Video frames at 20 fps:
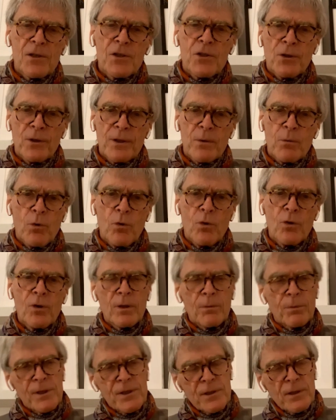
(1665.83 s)
Johnny
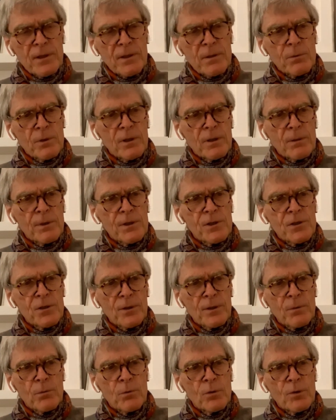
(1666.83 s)
Walker. We started working with
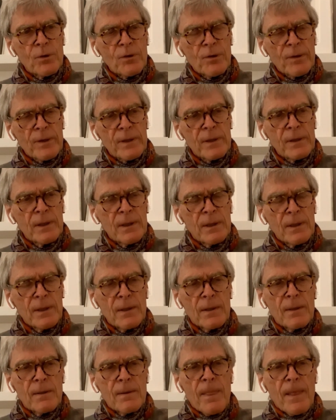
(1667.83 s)
Johnny Walker in
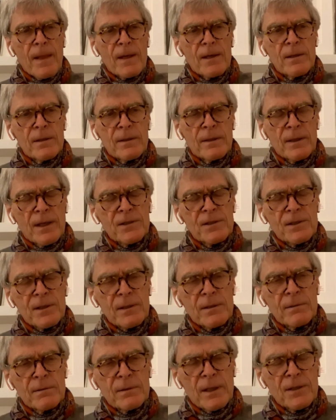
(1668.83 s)

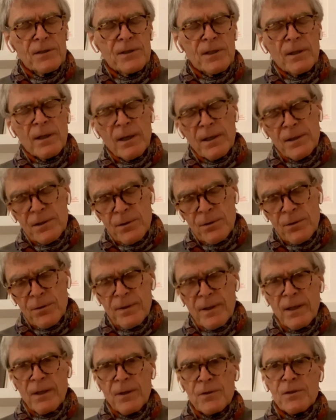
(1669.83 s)
1999,
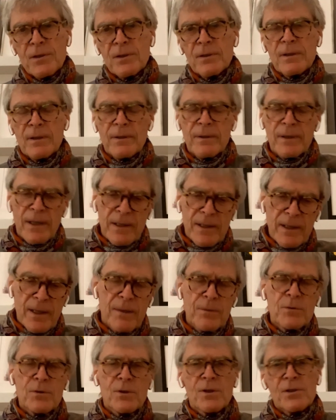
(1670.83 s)
2000, and they
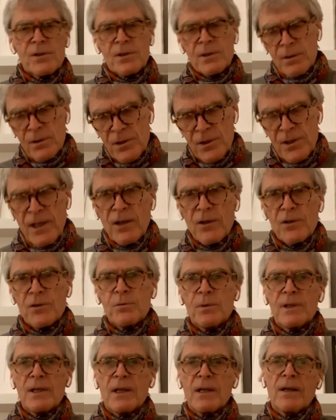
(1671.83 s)
came to us and
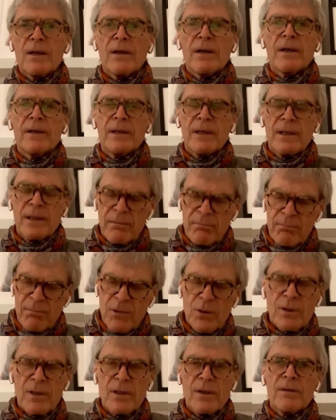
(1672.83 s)
sales were declining,
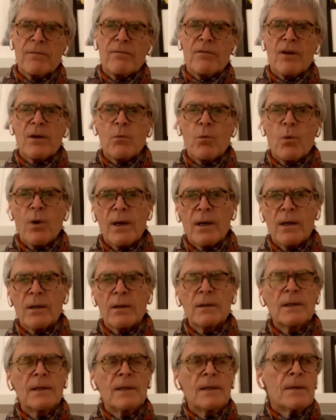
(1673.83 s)
not going very
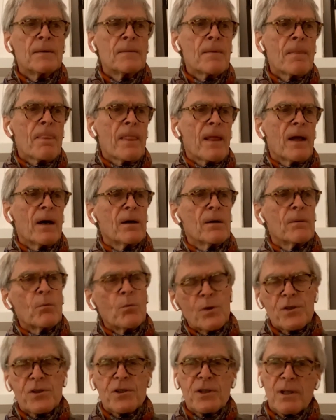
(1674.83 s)
well.
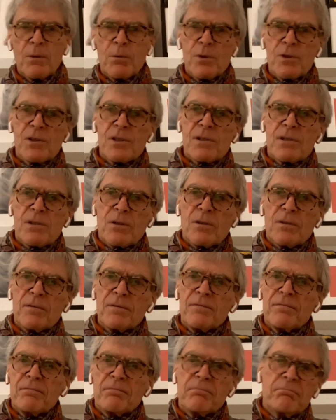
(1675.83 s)
Whiskey was sort
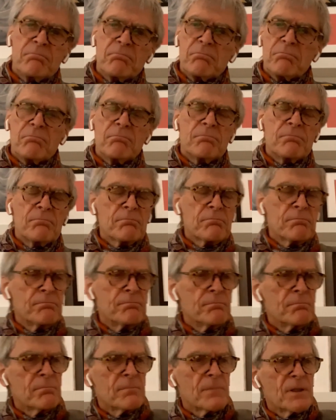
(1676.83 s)
of,
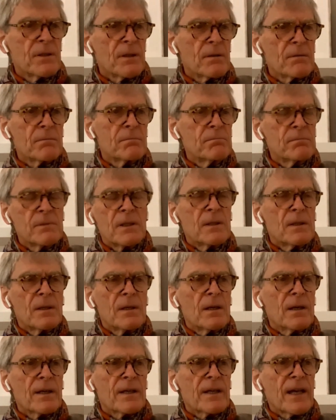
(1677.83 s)
you know,
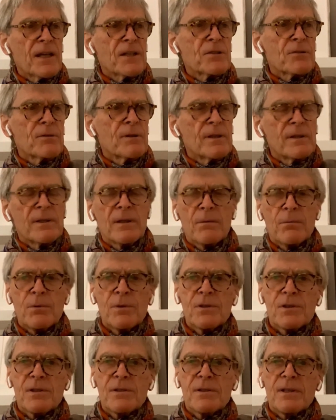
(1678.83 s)
a category that
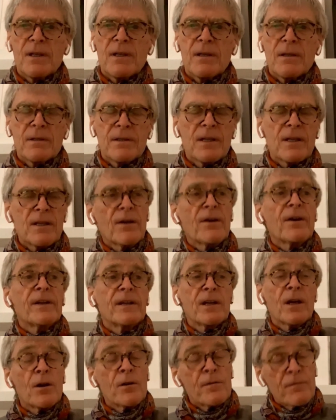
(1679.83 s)
was
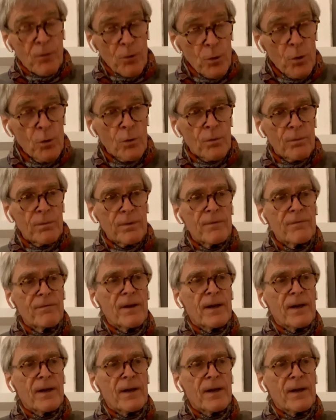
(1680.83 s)
declining overall, in